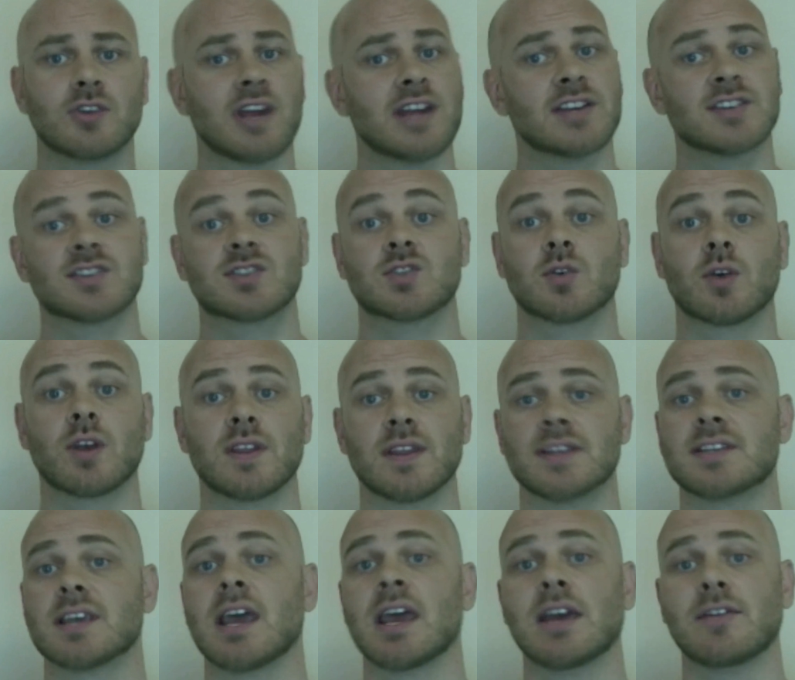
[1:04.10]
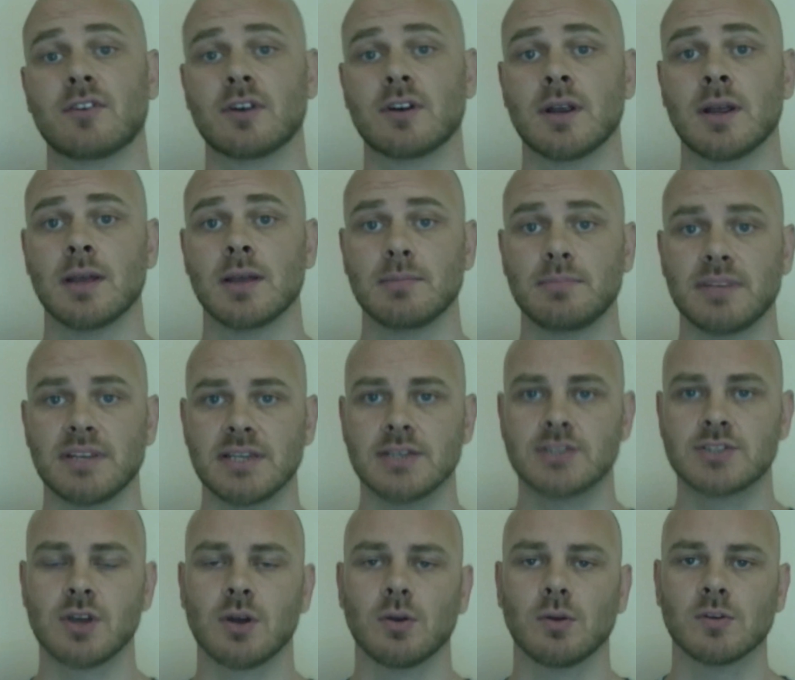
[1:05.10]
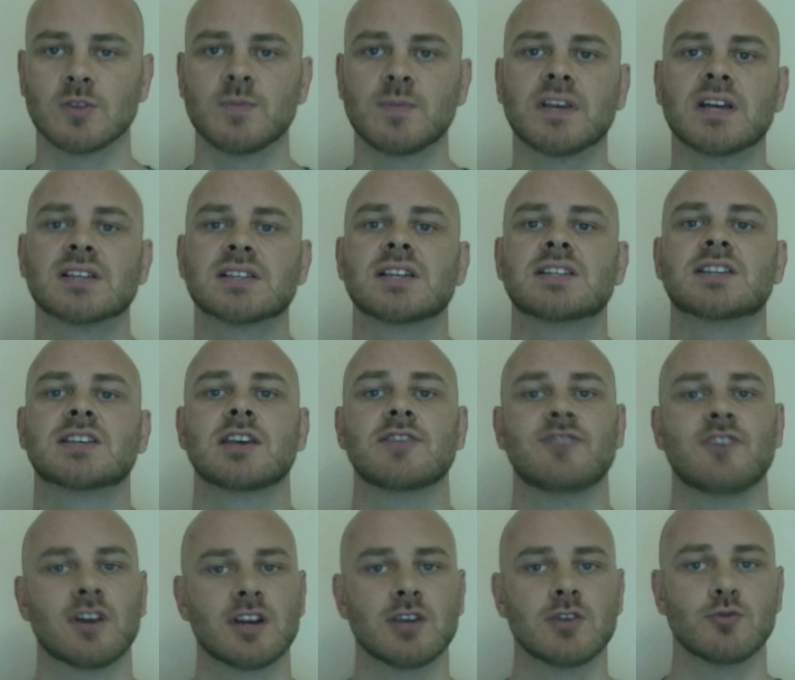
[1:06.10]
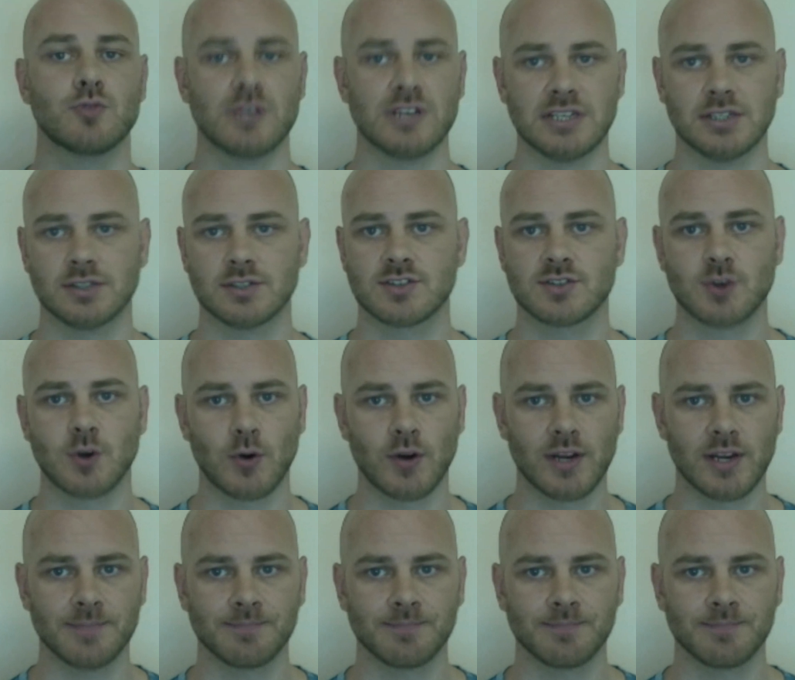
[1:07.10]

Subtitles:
greatest story that's ever been told, because it's a very real story.